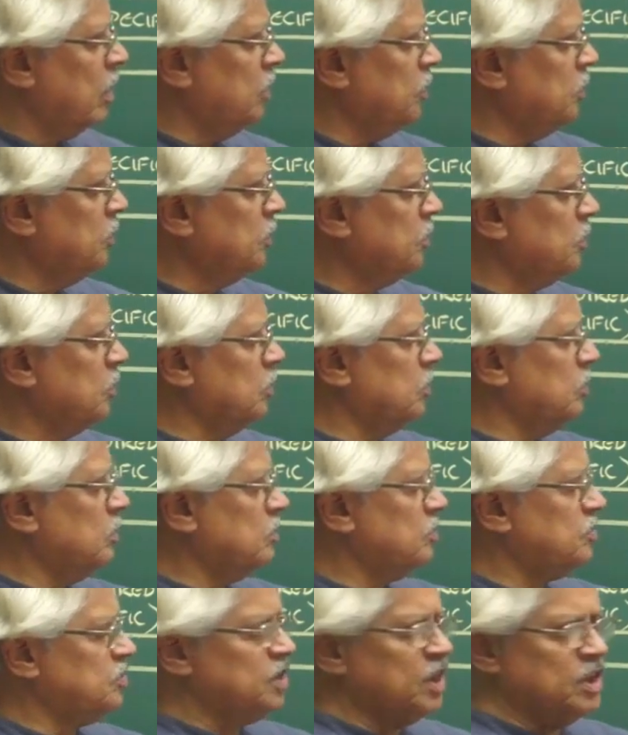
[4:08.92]
Due to
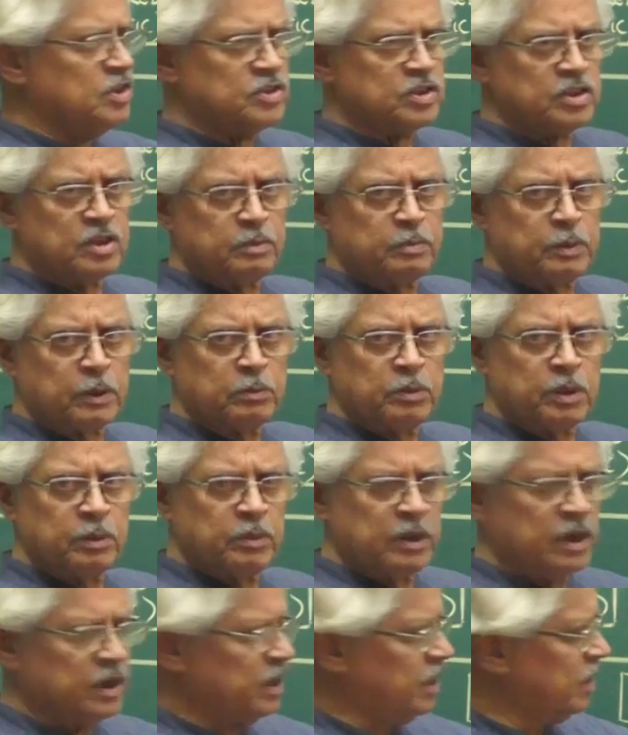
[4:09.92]
change in the
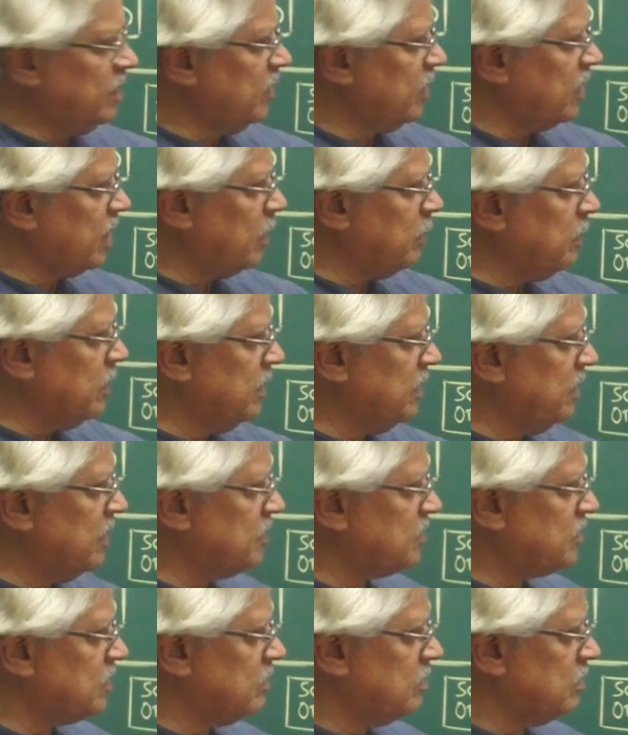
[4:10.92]
permeability in the
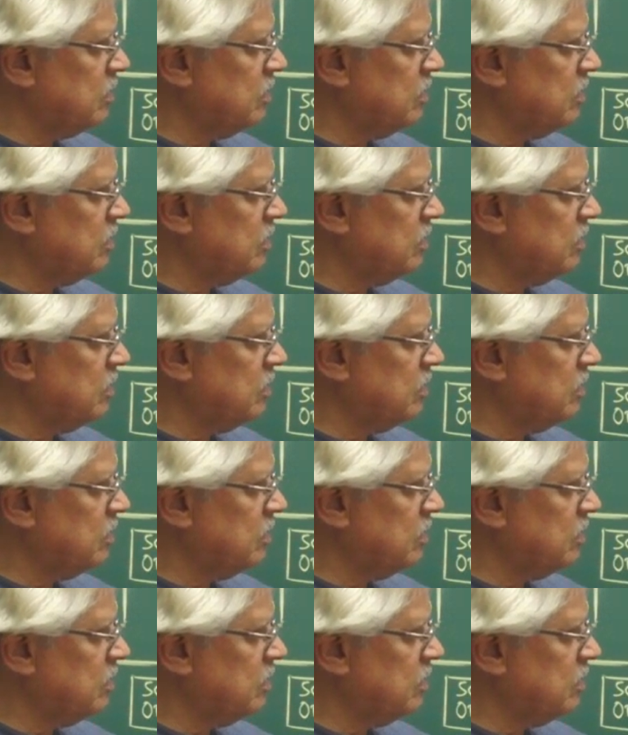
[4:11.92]
capillaries,